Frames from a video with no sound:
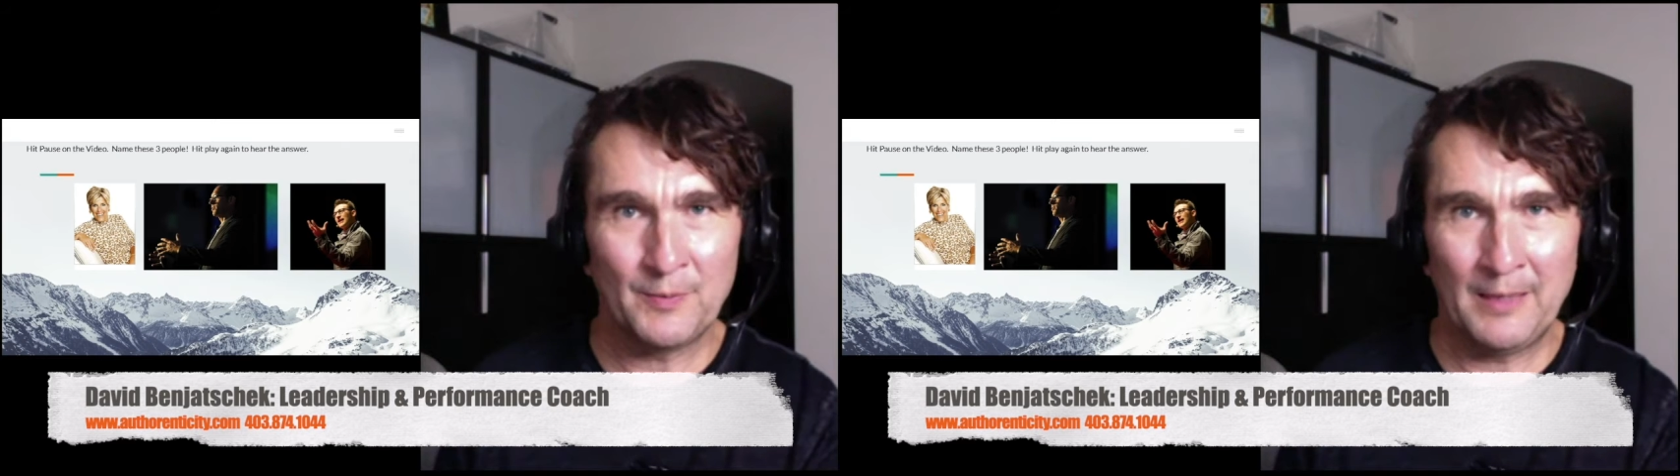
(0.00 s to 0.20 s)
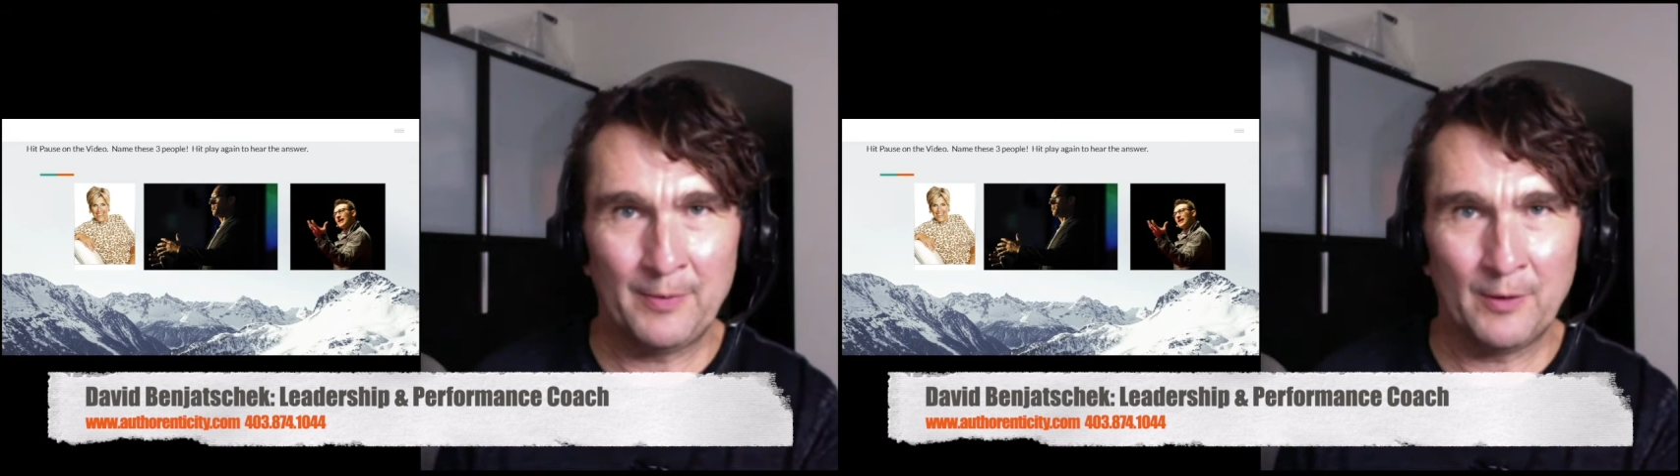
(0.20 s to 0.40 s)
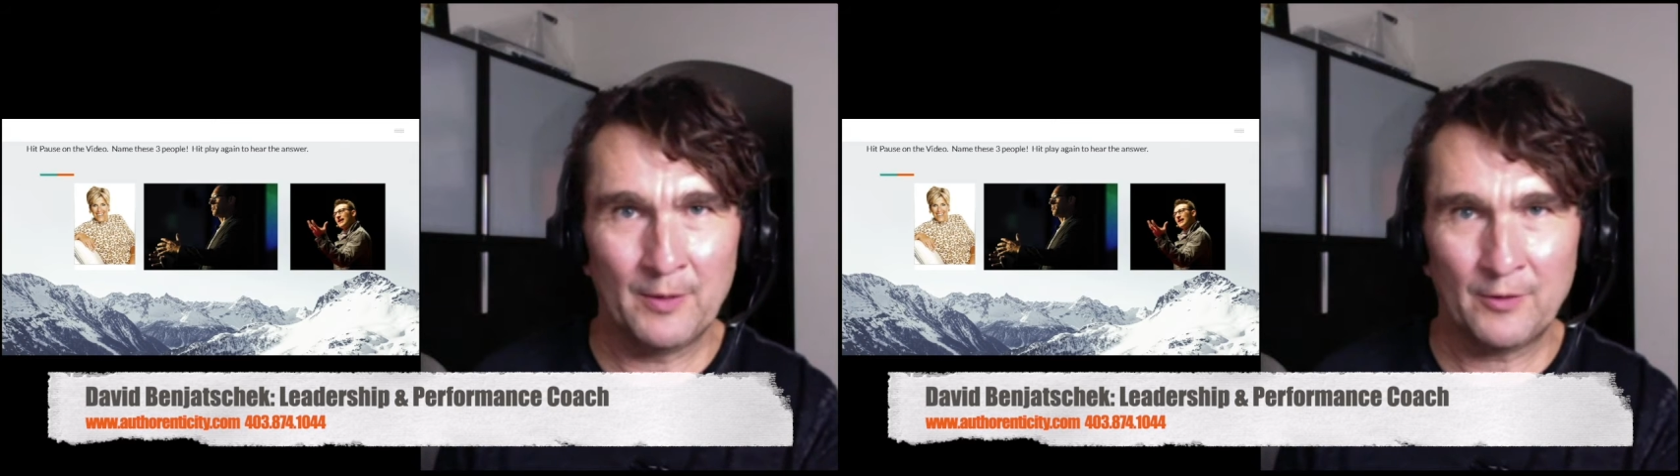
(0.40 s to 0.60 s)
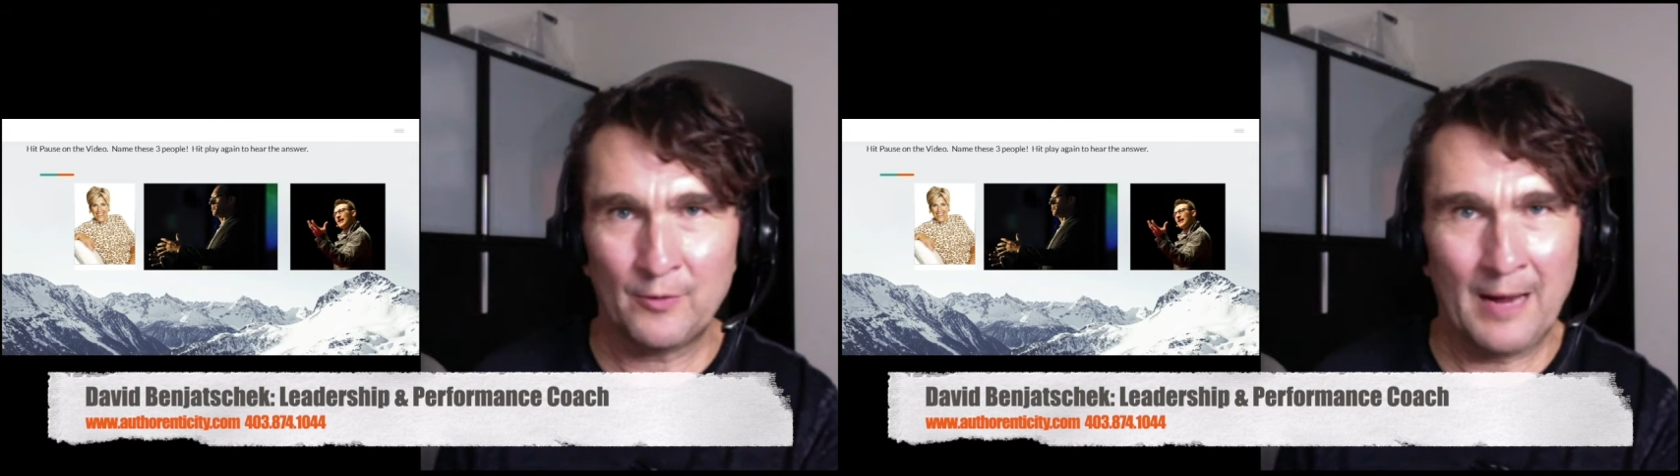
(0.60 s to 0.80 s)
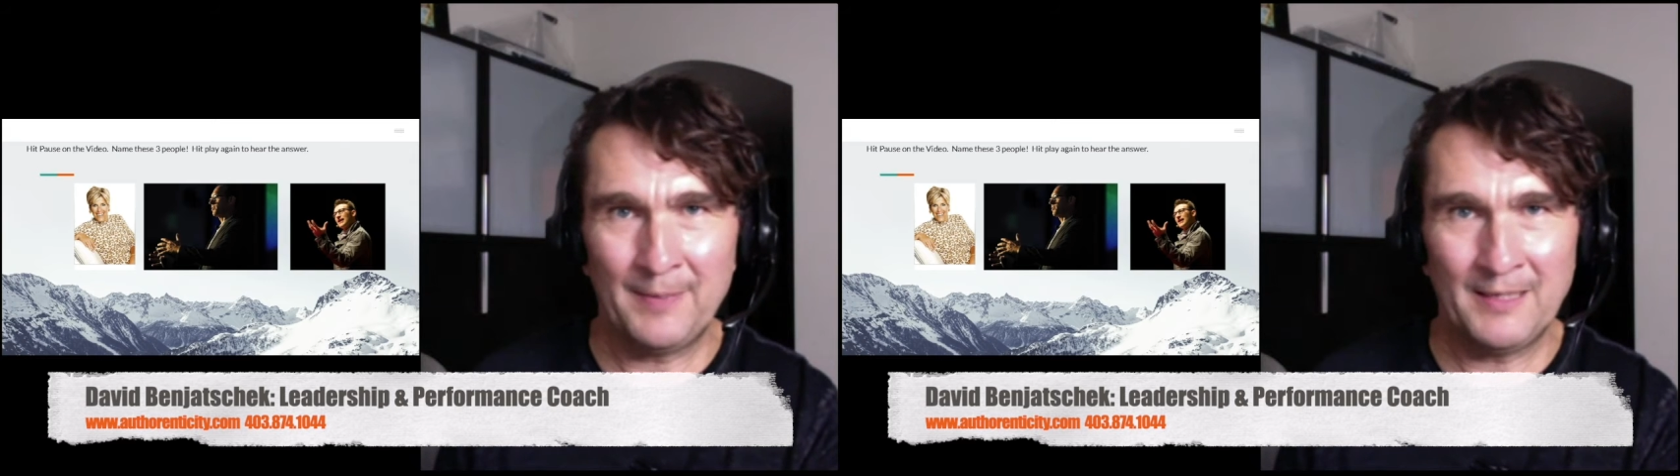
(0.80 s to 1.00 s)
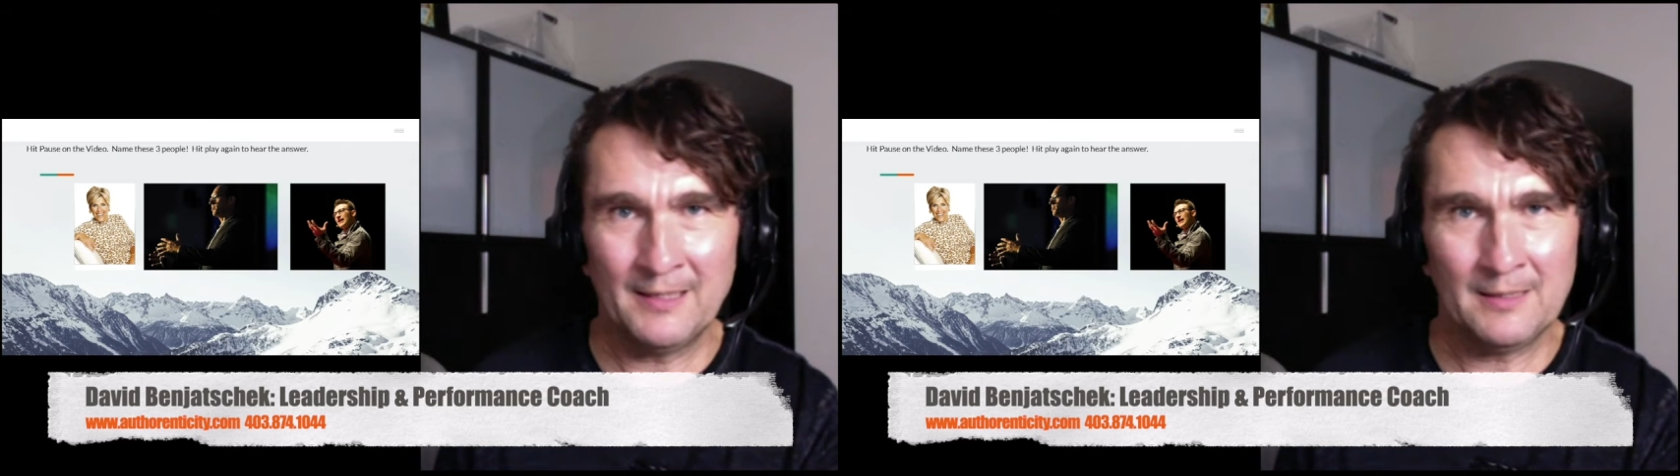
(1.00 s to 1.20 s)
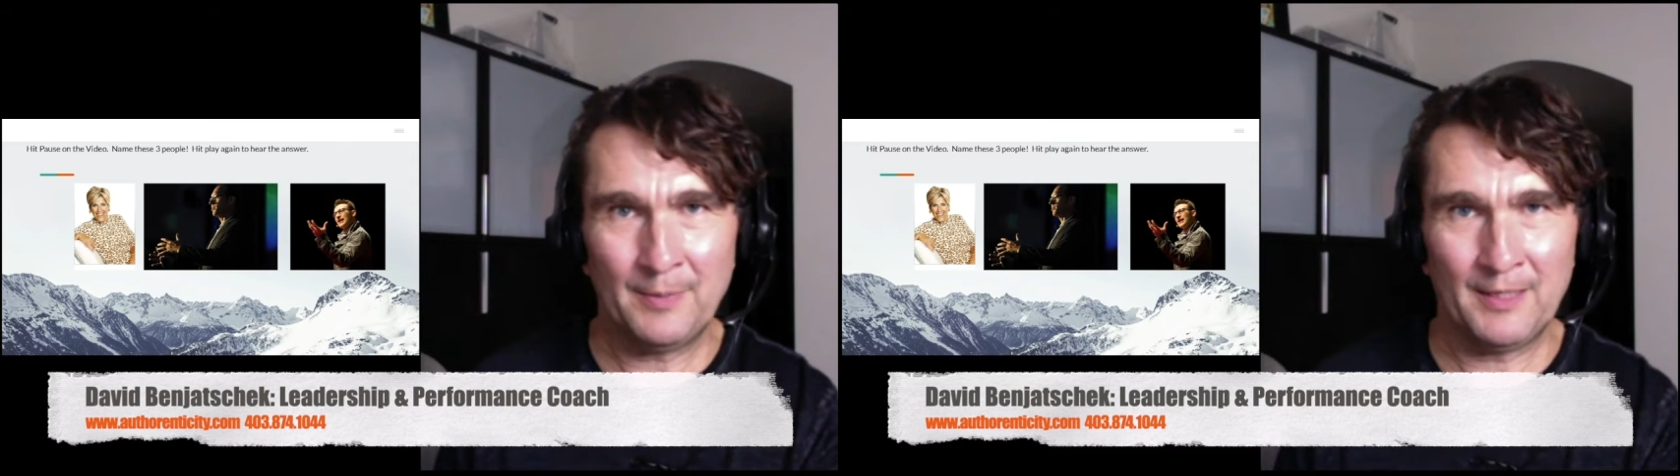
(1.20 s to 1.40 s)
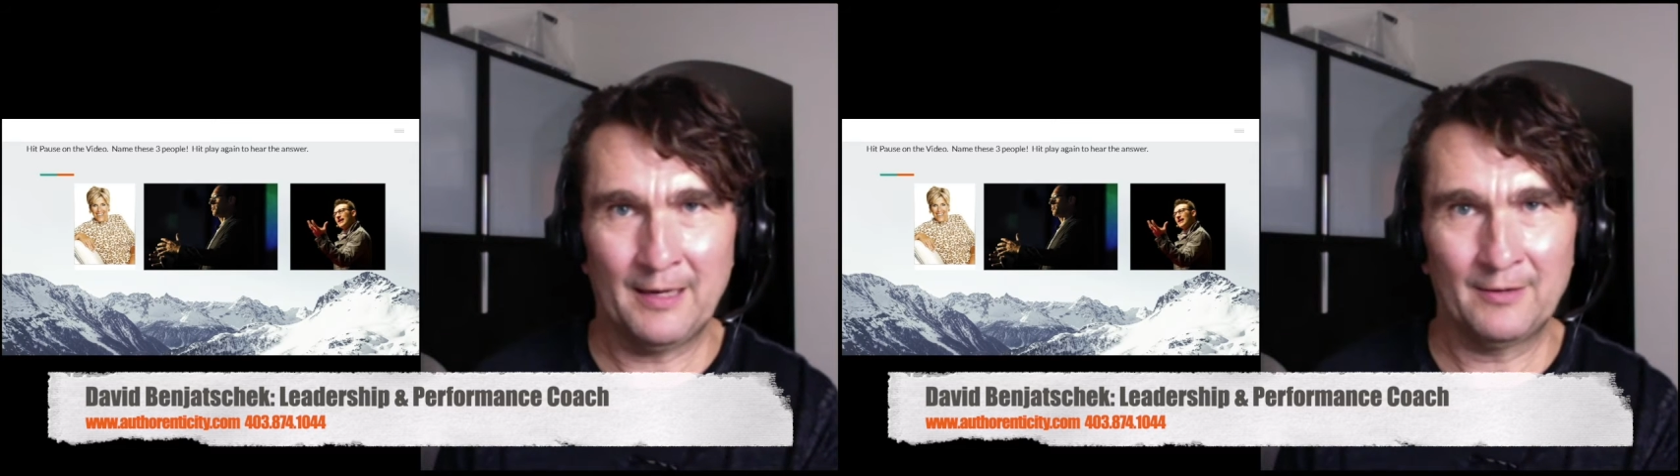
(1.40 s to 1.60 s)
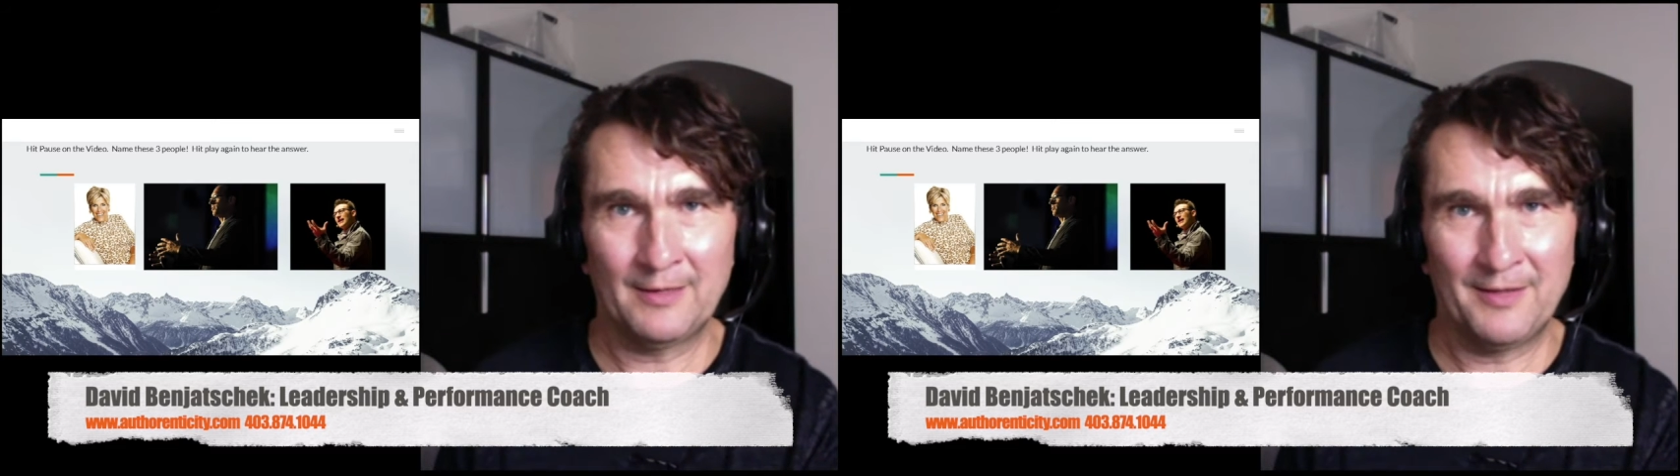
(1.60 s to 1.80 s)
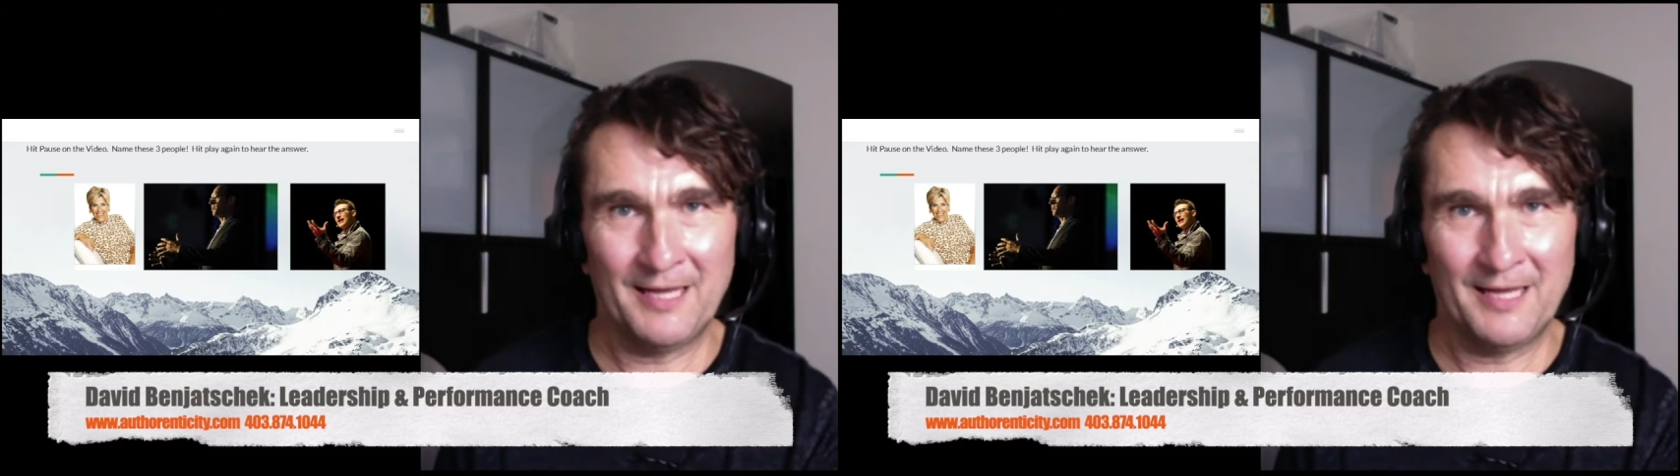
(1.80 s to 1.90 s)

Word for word: of people with crappy discipline out there